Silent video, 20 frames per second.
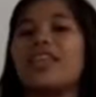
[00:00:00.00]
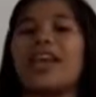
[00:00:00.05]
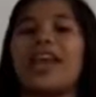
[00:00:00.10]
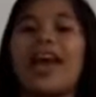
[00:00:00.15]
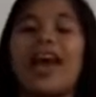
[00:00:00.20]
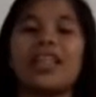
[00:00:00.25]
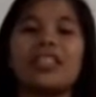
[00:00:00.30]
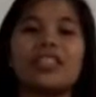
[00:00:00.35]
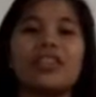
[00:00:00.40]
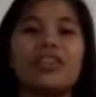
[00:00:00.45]
on the
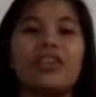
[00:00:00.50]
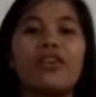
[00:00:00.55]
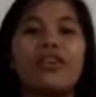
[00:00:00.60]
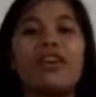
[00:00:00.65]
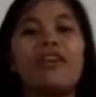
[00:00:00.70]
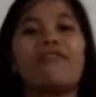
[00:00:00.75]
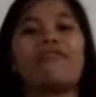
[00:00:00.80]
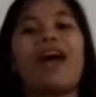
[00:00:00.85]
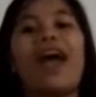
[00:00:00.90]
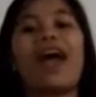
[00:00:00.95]

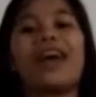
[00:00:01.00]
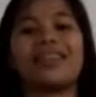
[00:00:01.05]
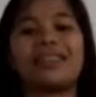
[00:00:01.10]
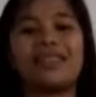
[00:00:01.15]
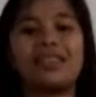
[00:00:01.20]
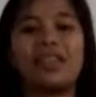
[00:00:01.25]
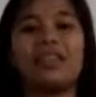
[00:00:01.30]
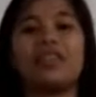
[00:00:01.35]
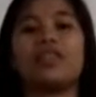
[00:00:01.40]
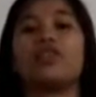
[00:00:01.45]
category of
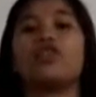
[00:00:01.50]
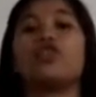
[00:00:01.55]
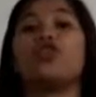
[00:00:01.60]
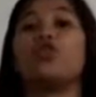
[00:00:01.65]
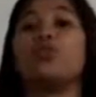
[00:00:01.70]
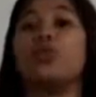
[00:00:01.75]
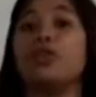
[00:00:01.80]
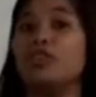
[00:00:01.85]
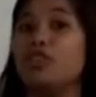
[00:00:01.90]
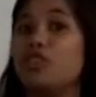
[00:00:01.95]
accent
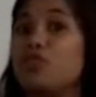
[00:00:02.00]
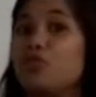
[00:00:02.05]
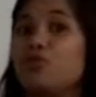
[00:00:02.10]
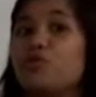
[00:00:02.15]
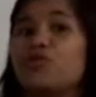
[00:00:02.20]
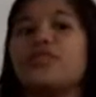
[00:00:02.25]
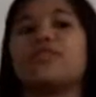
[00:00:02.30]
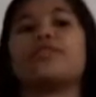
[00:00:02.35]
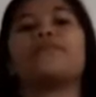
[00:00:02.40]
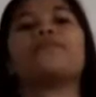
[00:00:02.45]
you will
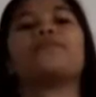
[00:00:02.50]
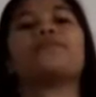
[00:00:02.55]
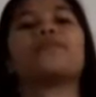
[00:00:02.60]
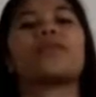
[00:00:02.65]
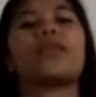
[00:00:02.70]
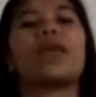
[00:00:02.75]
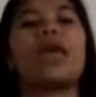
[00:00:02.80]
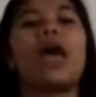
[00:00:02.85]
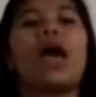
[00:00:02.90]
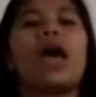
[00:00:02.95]
use.
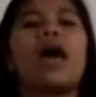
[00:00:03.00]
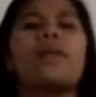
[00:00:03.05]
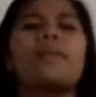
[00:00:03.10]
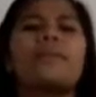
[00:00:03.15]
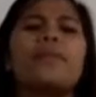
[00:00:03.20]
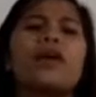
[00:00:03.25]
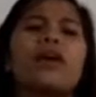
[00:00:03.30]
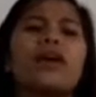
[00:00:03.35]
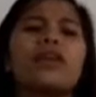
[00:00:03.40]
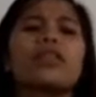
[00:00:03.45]

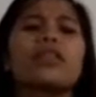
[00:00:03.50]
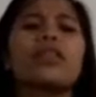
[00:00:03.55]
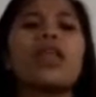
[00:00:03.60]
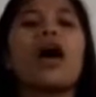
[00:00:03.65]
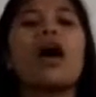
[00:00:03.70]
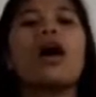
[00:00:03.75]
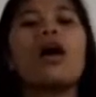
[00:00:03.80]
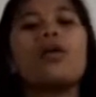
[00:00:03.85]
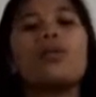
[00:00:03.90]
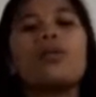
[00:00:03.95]
But
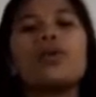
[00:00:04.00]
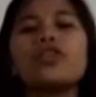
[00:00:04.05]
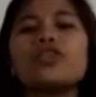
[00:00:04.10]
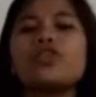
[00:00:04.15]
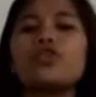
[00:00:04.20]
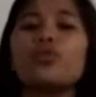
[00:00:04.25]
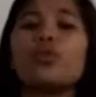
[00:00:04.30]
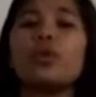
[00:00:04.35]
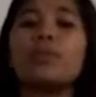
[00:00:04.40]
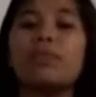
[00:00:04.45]
what
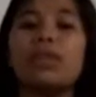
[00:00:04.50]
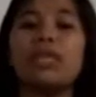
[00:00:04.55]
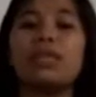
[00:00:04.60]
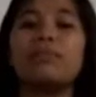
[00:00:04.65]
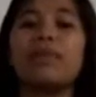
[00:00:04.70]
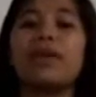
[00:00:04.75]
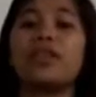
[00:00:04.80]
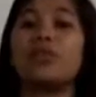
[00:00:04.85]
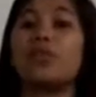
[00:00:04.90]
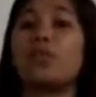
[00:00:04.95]
do we
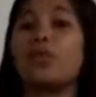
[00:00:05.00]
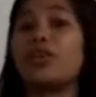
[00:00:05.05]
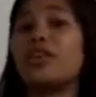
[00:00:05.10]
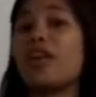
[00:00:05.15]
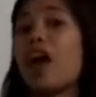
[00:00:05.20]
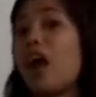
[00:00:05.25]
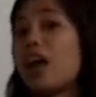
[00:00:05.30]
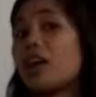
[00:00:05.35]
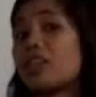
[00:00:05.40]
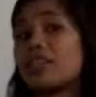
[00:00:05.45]
mean by the
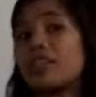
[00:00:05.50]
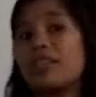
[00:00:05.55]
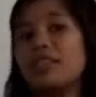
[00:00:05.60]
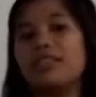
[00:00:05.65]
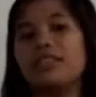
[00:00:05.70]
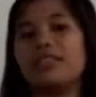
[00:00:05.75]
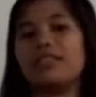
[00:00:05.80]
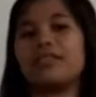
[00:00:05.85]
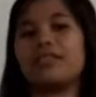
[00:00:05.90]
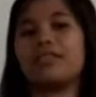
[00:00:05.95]
word
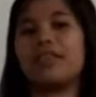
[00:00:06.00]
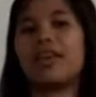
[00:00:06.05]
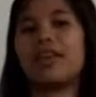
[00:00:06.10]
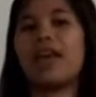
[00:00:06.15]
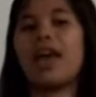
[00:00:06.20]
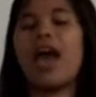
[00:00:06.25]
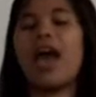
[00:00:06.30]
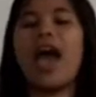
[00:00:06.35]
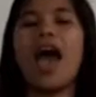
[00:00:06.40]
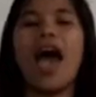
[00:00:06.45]
accent?
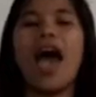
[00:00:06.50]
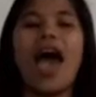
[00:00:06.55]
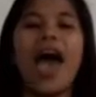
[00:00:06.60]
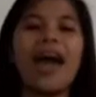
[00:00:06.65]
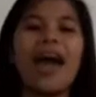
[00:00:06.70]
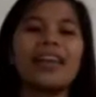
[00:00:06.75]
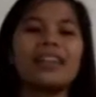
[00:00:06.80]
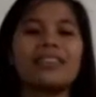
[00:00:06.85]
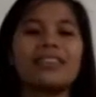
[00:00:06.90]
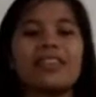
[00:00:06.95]

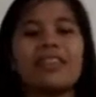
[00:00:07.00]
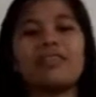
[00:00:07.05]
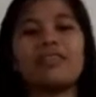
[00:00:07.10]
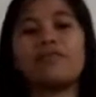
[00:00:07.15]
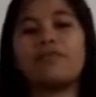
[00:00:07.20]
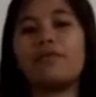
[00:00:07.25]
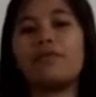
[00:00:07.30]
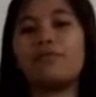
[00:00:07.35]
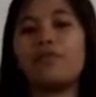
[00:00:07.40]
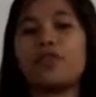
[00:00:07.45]

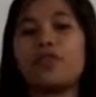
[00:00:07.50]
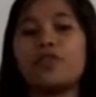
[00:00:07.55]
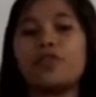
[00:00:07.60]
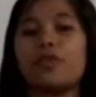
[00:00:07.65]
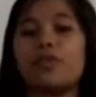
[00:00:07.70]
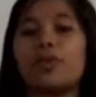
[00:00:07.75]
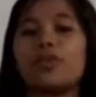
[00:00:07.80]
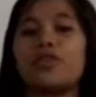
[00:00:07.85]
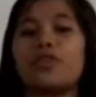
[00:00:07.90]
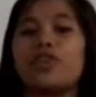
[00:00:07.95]
Accent refers
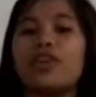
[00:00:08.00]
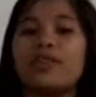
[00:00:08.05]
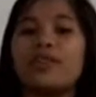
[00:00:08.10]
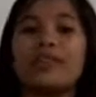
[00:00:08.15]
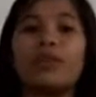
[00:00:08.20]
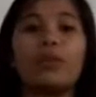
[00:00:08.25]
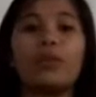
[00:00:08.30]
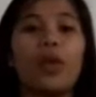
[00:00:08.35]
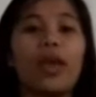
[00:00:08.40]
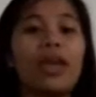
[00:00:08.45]
to a
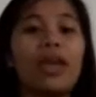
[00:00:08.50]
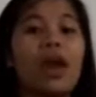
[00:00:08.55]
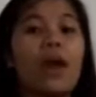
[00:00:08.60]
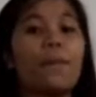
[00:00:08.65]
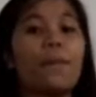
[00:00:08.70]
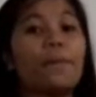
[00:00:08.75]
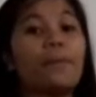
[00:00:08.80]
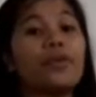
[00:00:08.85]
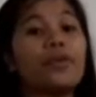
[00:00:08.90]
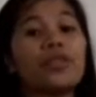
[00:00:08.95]
certain way
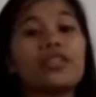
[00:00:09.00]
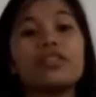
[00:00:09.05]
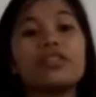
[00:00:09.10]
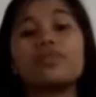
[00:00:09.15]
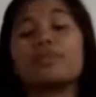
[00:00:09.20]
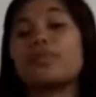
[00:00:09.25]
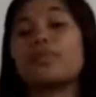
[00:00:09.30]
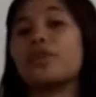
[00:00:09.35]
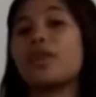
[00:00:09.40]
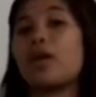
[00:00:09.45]
a
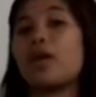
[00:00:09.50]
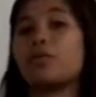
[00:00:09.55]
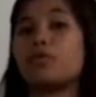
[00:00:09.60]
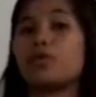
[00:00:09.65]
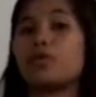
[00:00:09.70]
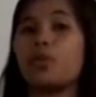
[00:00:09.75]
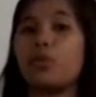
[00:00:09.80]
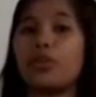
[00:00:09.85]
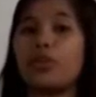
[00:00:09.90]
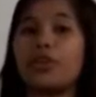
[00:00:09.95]
person
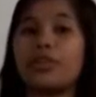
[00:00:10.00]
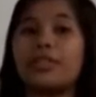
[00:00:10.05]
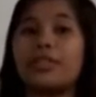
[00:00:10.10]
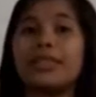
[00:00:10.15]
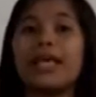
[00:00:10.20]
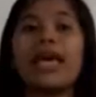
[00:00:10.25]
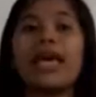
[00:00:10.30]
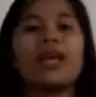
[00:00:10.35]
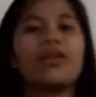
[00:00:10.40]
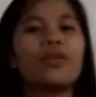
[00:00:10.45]
pronounces
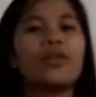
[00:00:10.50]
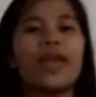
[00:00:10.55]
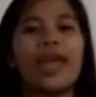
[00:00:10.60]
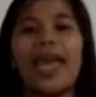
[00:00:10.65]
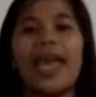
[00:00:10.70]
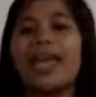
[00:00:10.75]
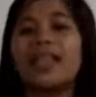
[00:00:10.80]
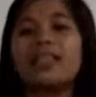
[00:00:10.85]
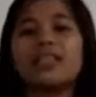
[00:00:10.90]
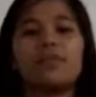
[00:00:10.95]
words
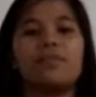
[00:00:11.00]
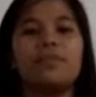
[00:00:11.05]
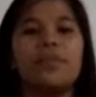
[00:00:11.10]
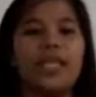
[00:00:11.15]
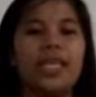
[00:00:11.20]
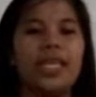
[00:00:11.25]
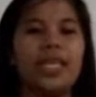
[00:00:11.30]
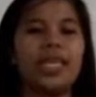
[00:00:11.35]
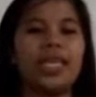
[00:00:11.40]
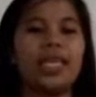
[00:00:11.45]
creatively.